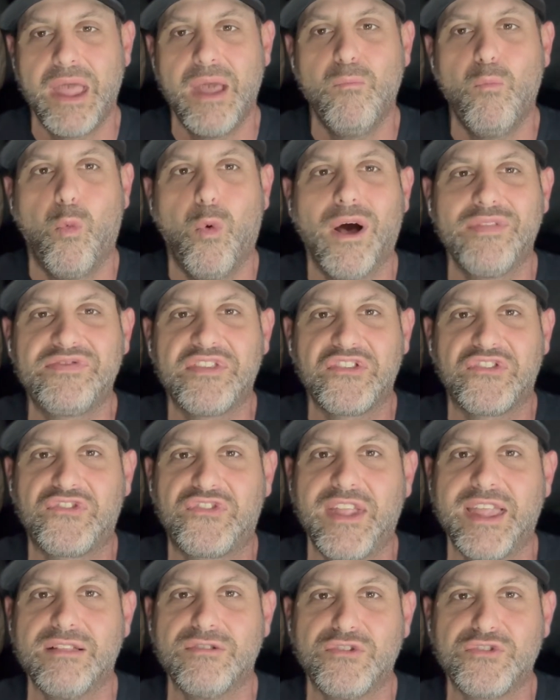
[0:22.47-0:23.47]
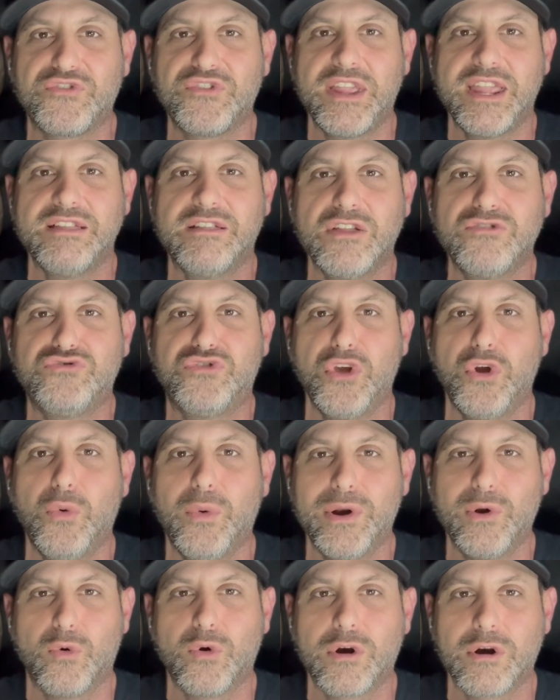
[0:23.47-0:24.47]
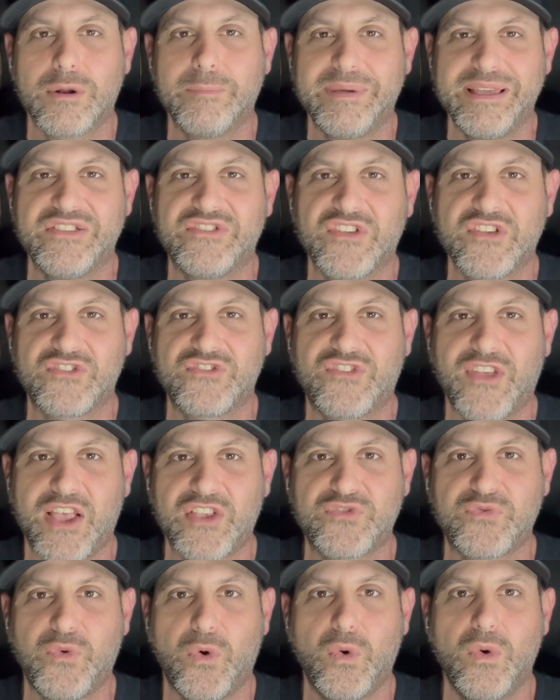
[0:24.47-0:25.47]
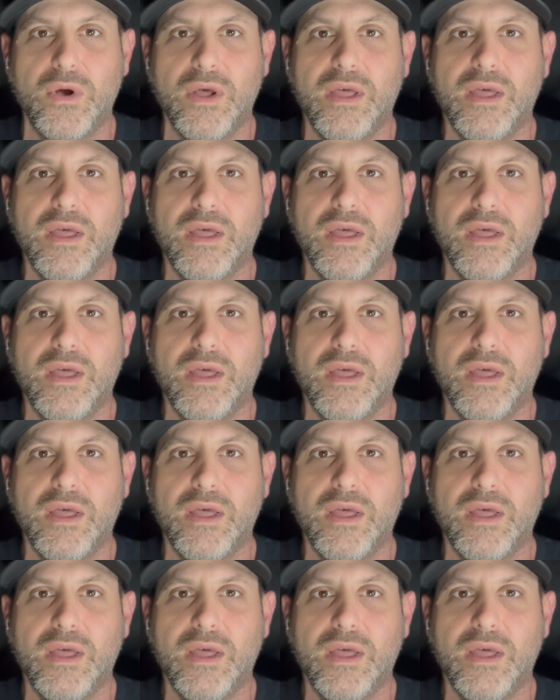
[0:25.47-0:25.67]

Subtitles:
and what the Steelers need to do in order to be successful.